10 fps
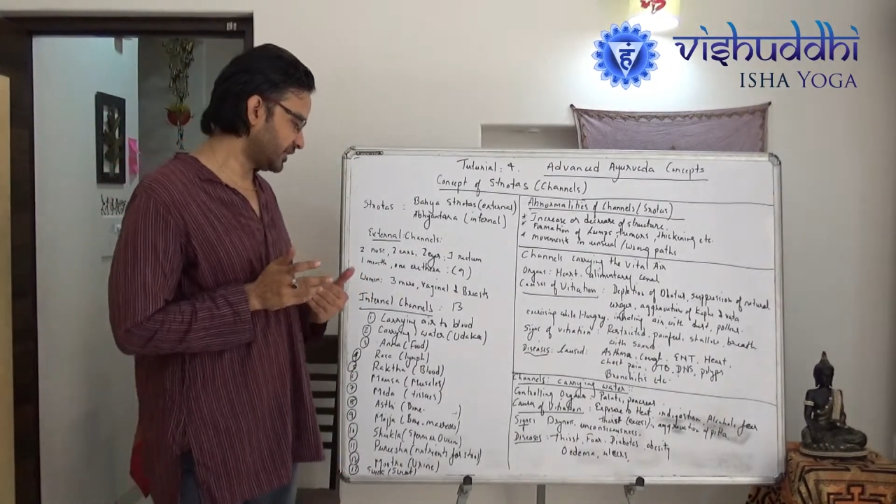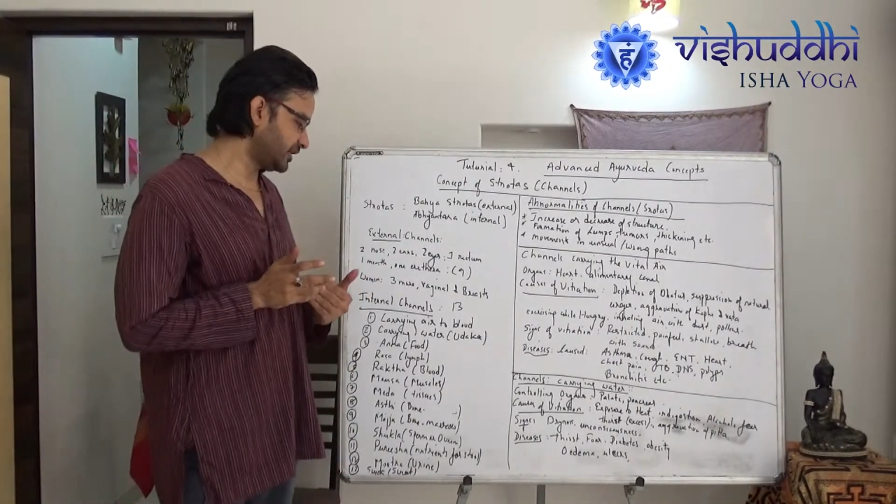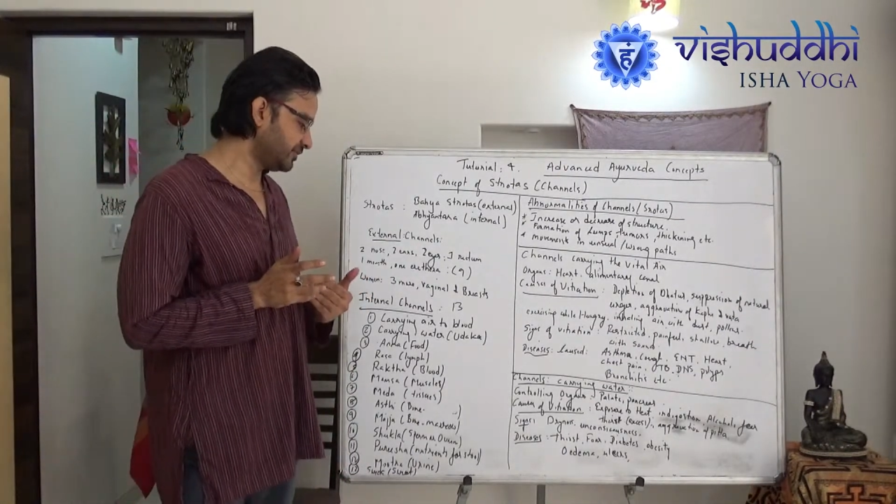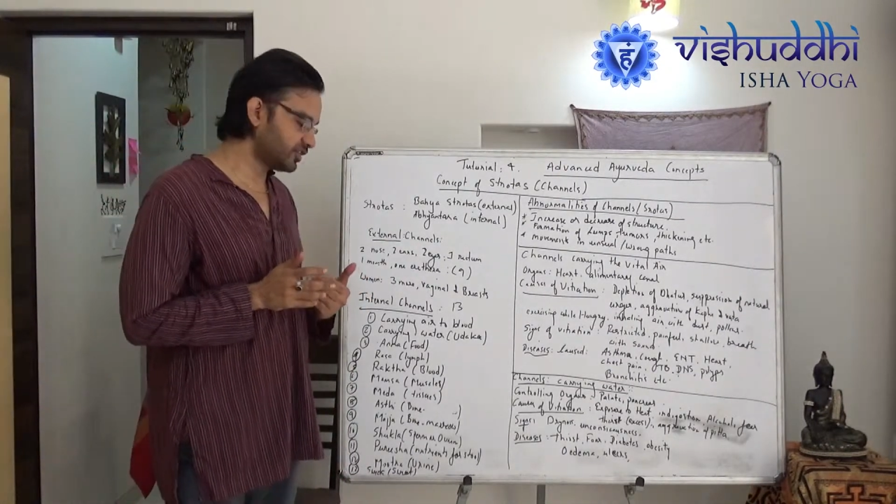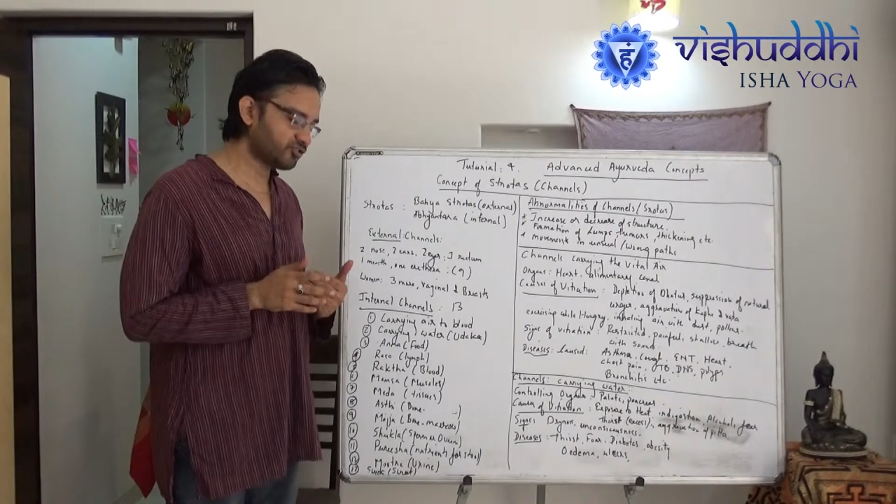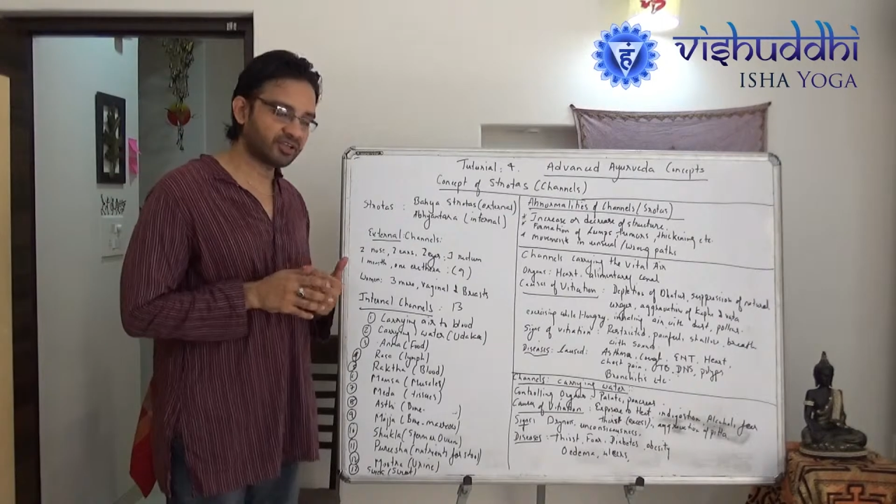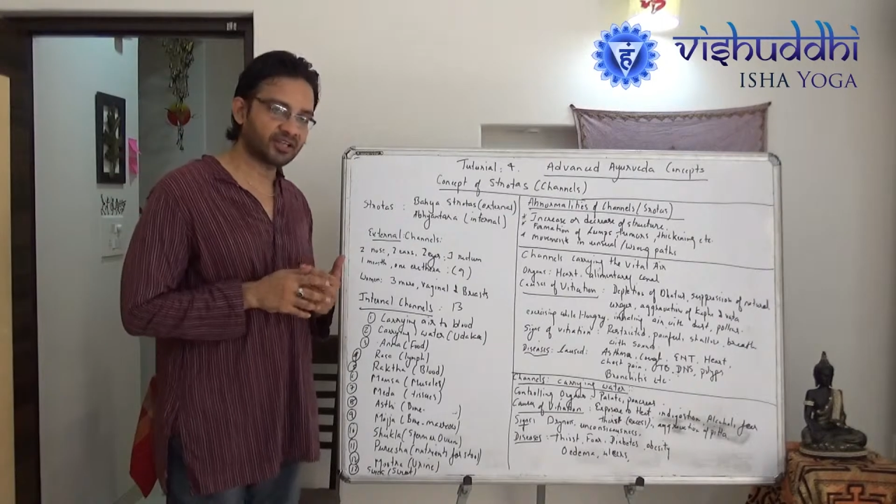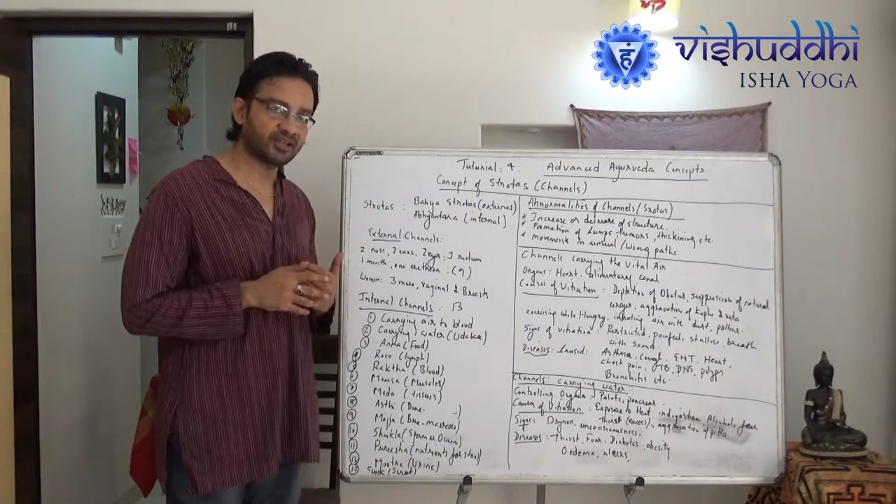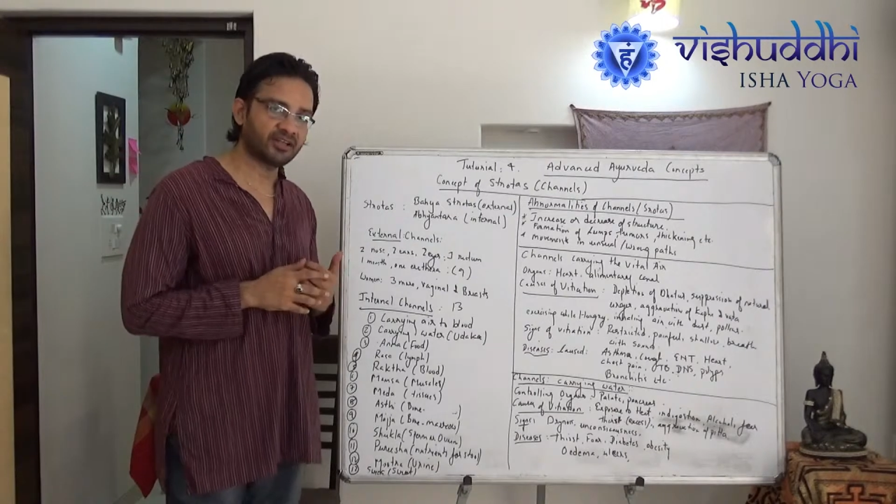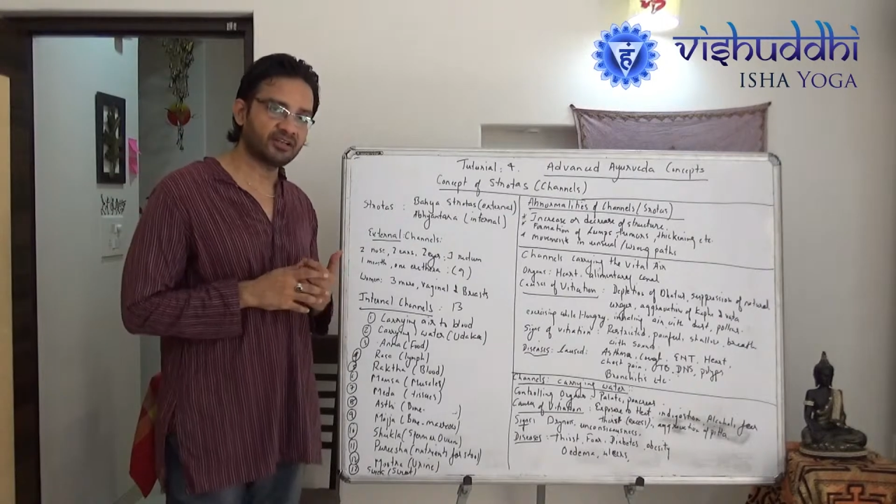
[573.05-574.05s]
alimentary
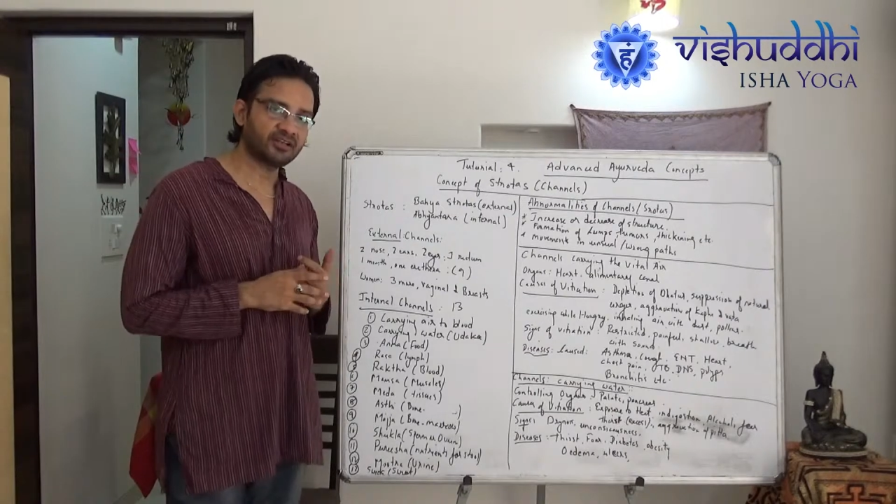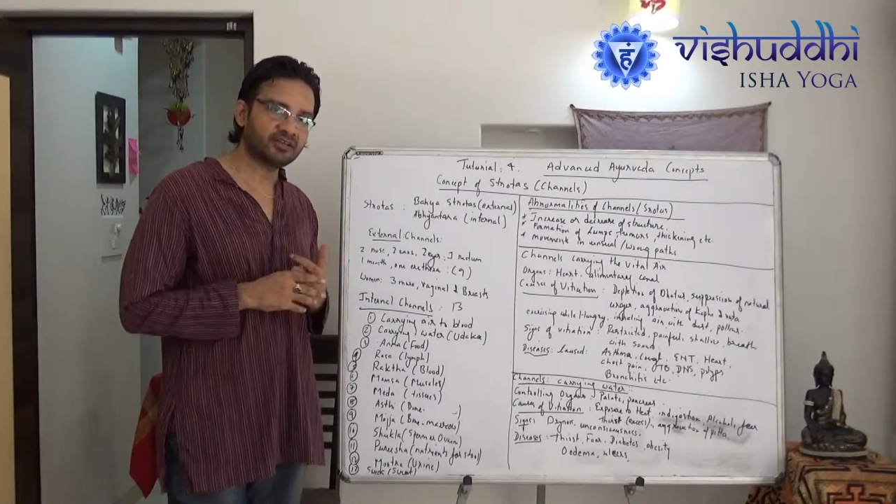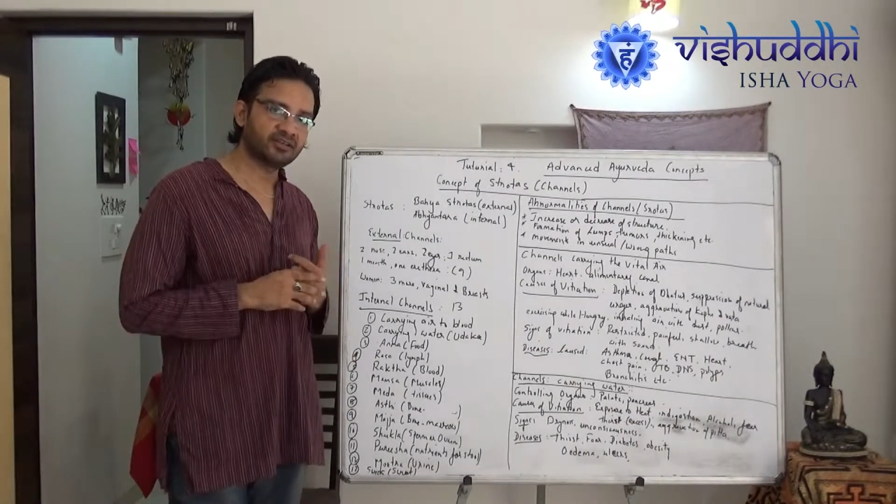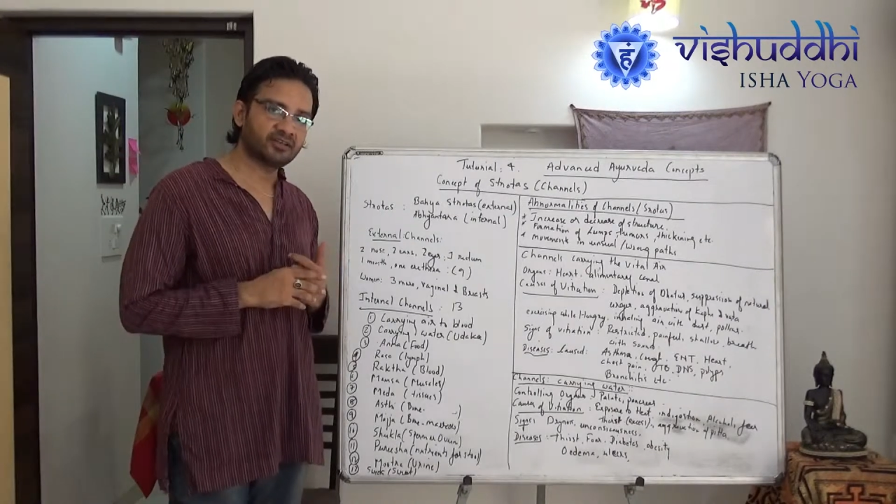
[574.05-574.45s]
canal,